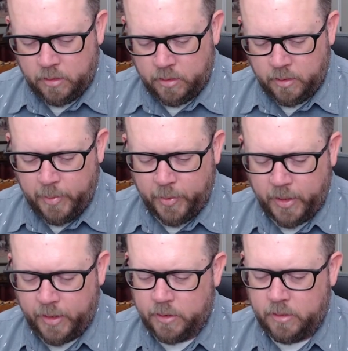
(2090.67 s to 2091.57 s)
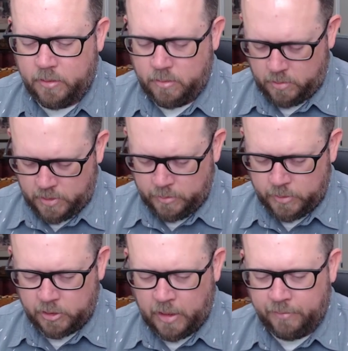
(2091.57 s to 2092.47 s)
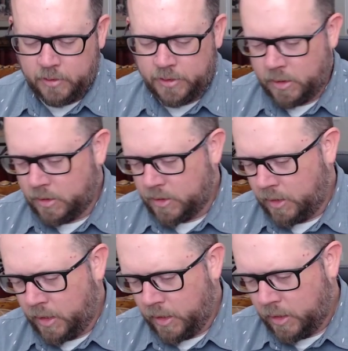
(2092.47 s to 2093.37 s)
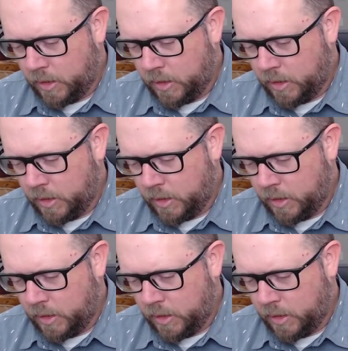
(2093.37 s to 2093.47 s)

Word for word: Let me pull out, see which Traveler stickers I like.